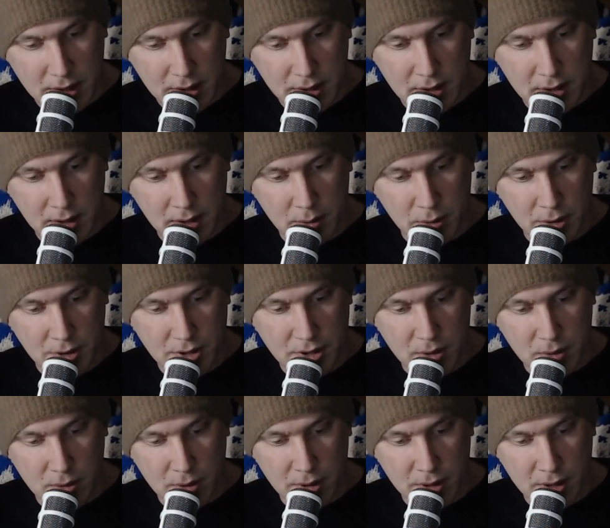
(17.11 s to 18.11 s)
tell you what's
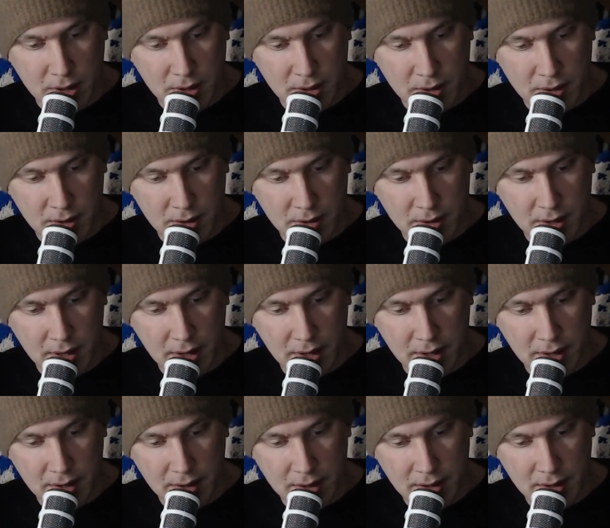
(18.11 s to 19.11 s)
going on,
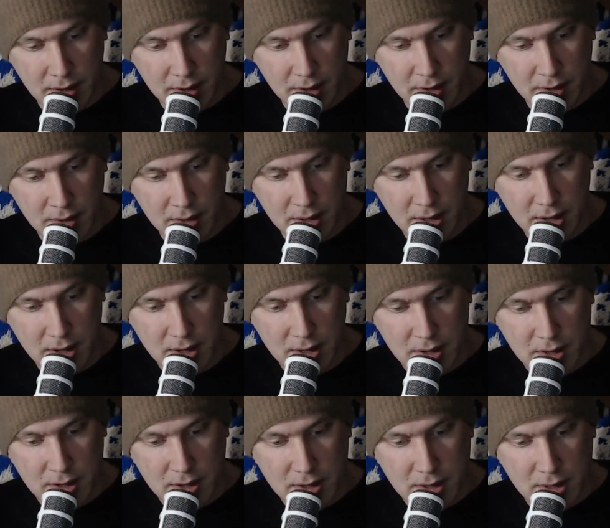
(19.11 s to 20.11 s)
and I
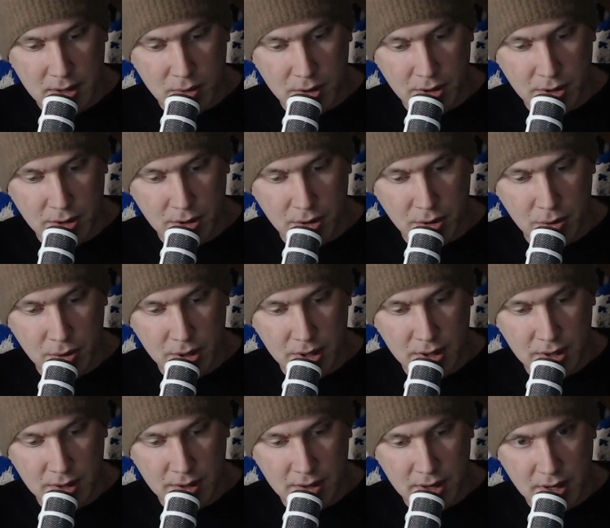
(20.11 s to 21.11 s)
want
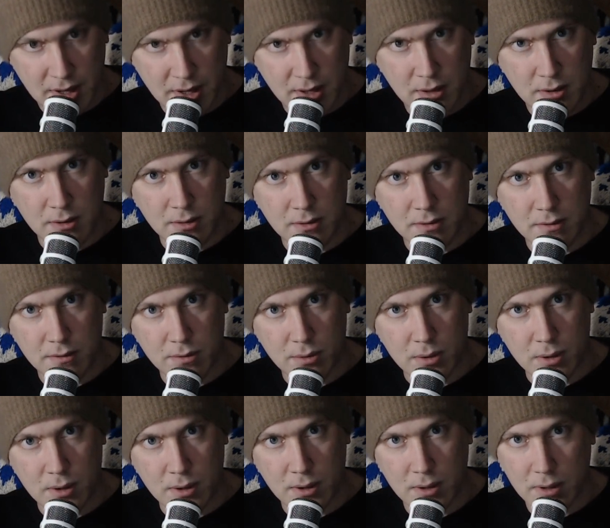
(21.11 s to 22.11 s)
to thank you
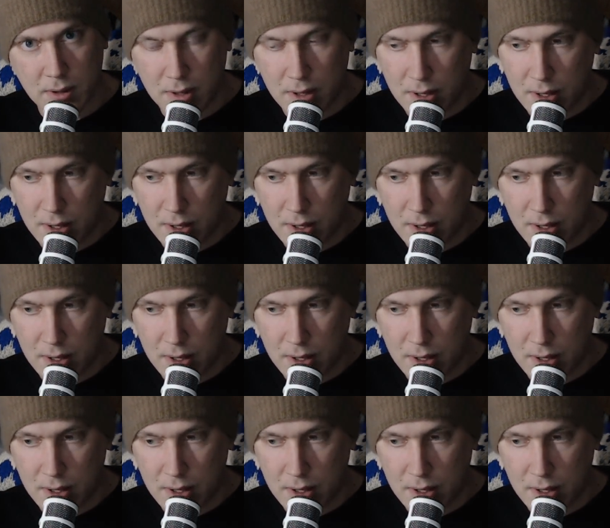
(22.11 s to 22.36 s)
for